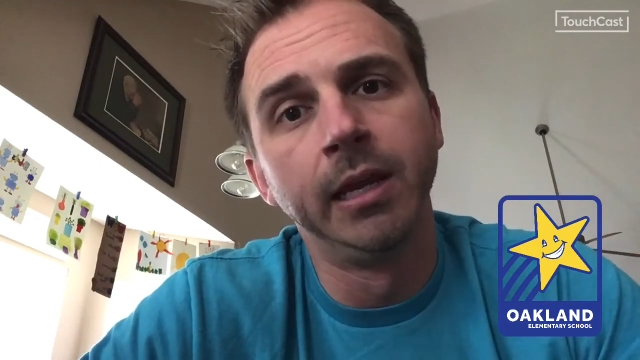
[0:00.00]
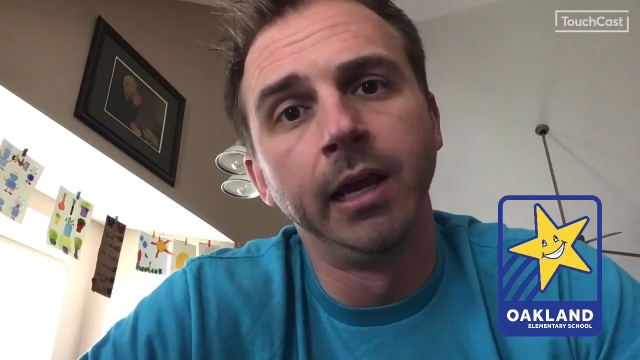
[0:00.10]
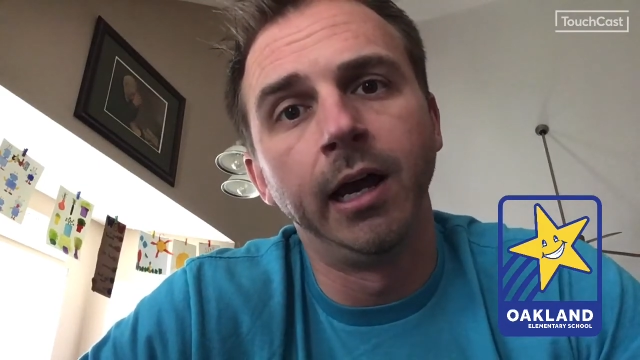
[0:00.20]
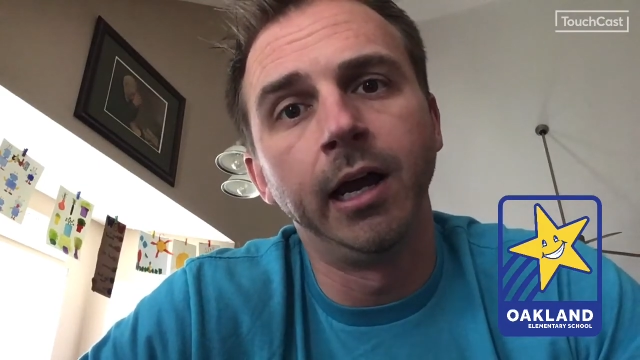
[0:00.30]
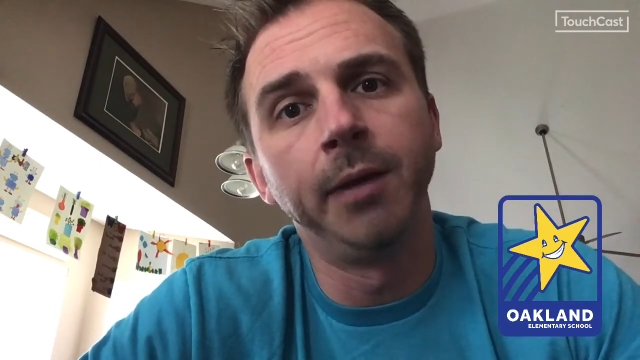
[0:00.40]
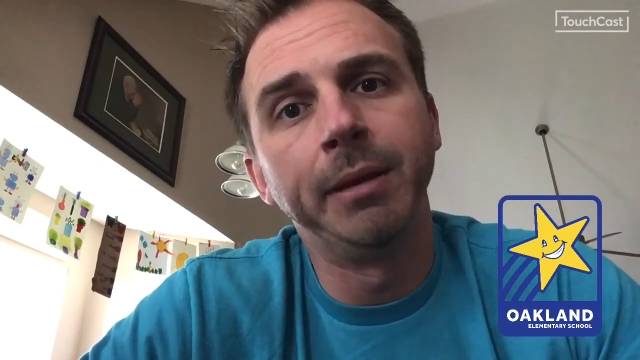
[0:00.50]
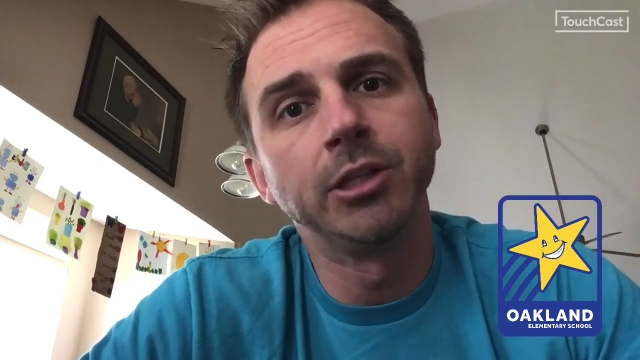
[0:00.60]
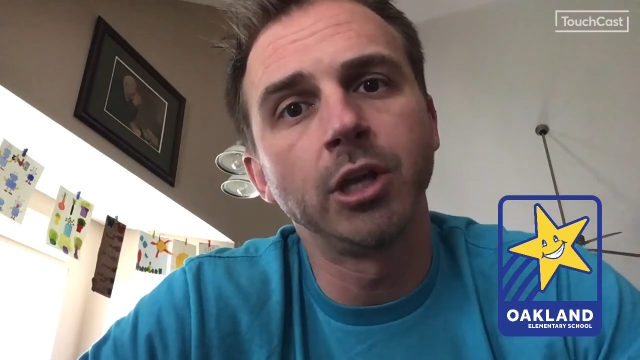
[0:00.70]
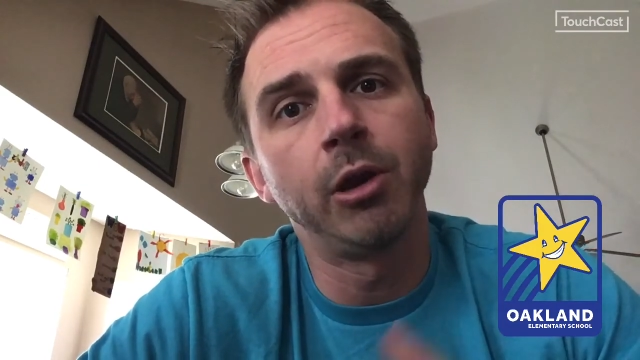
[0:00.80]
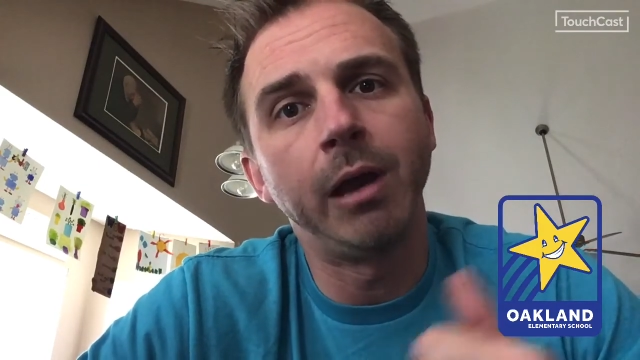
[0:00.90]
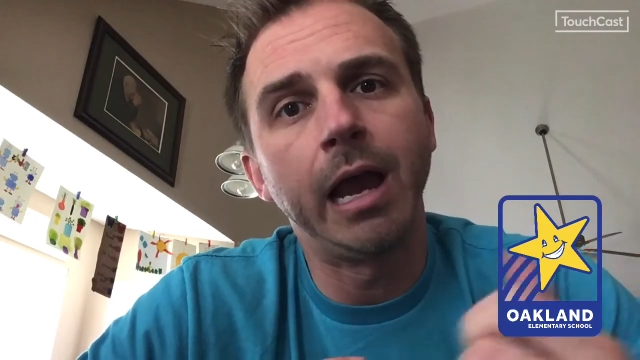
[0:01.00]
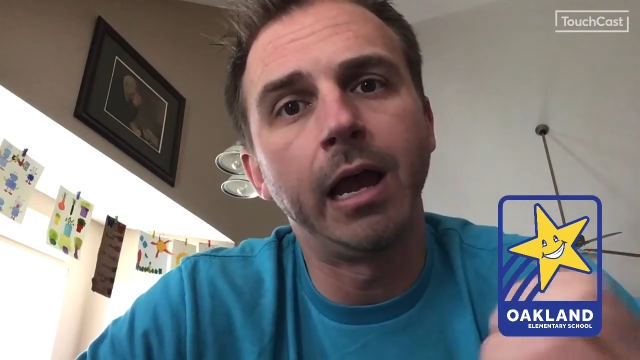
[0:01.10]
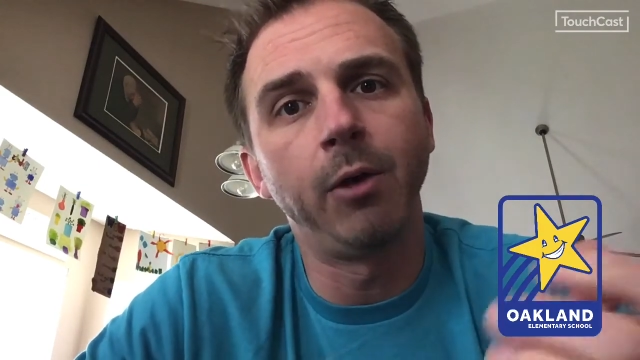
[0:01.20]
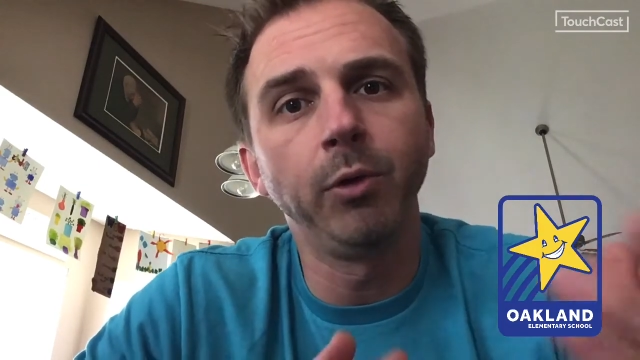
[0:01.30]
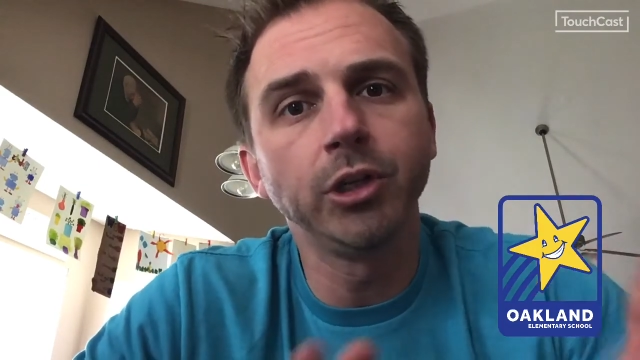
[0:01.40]
And so
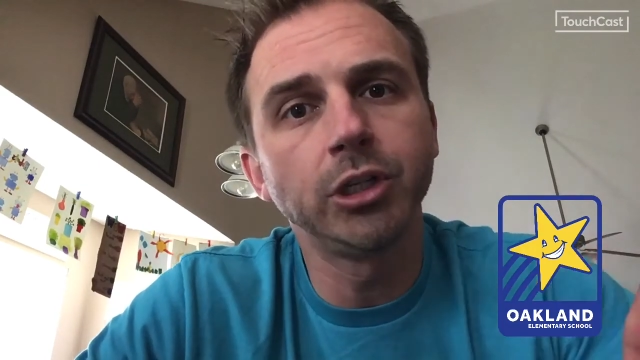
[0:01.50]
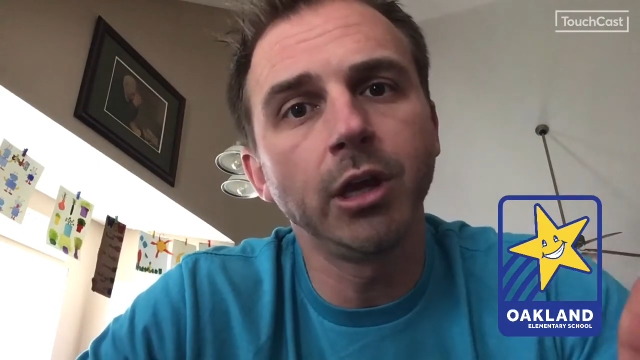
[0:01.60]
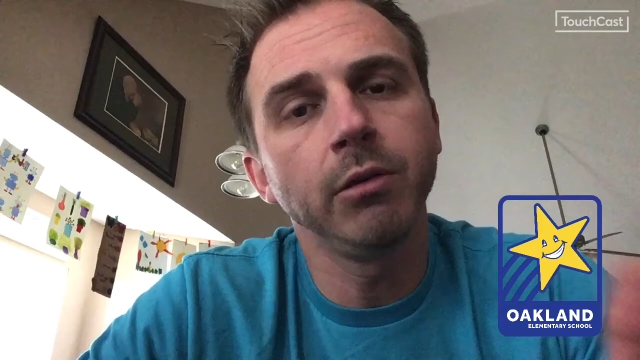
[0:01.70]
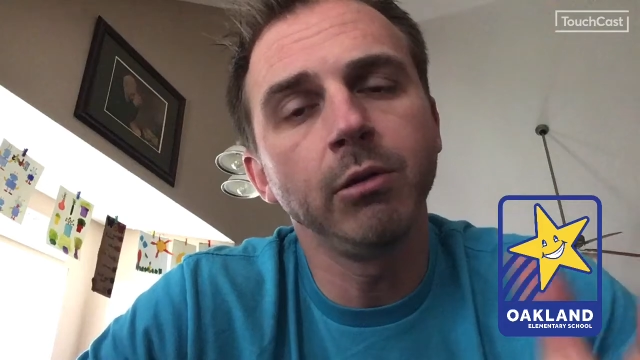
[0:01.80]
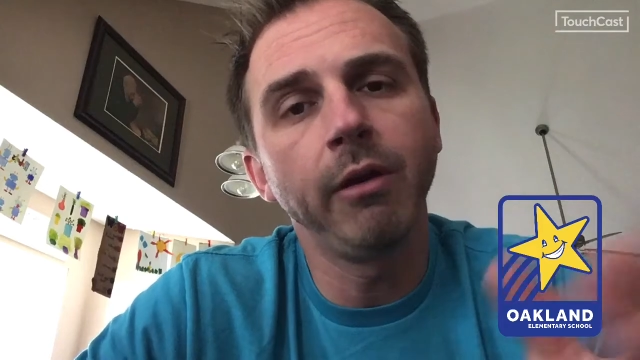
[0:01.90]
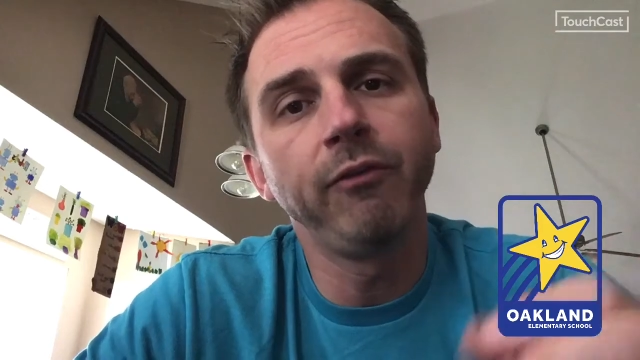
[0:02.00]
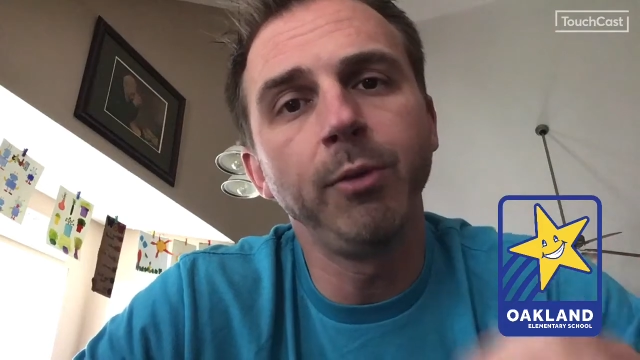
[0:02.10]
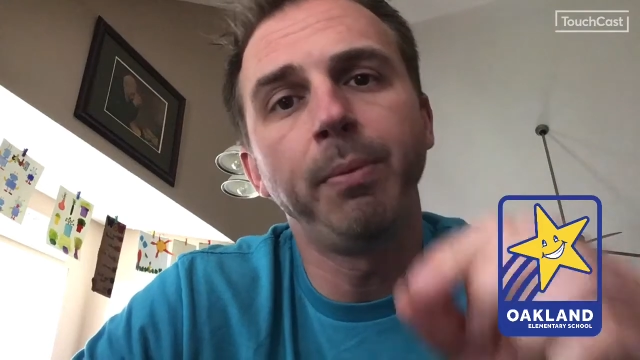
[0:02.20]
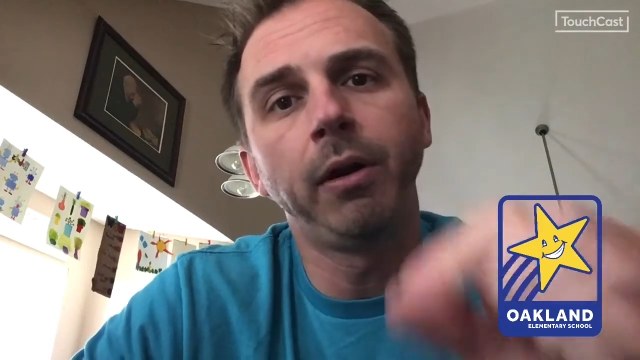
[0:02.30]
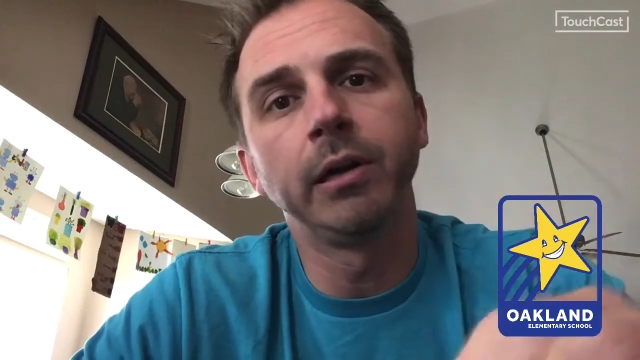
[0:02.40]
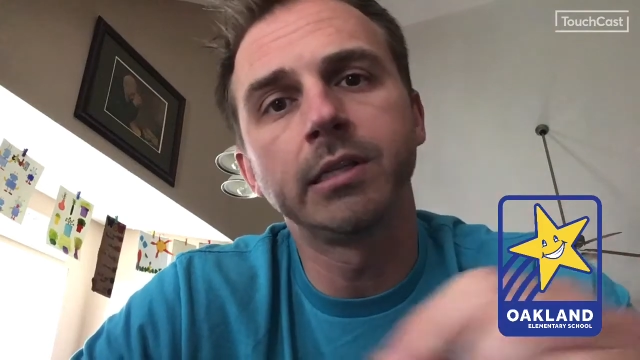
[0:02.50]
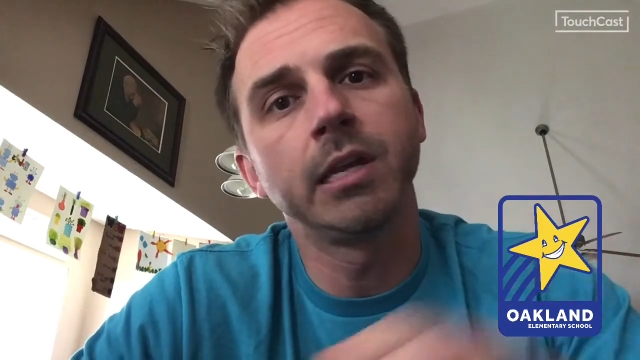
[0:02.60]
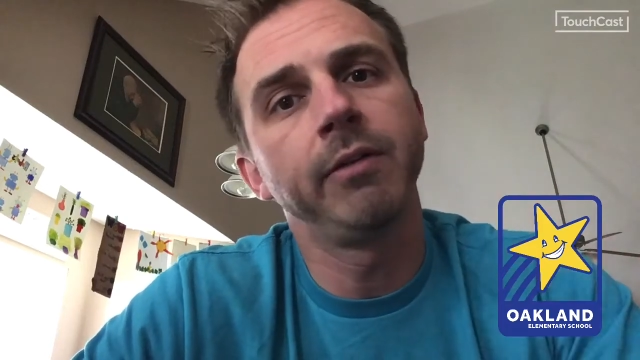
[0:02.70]
I want to show you a few parts